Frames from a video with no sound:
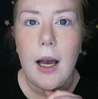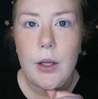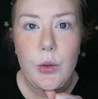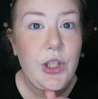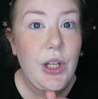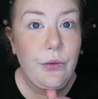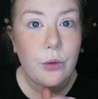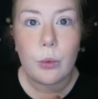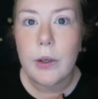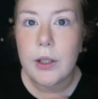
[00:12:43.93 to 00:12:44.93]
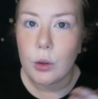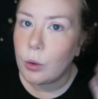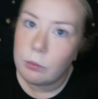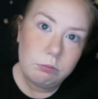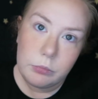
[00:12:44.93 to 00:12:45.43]
your chin forward,
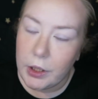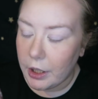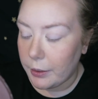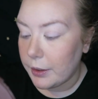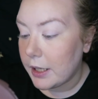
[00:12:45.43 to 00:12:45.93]
or you know,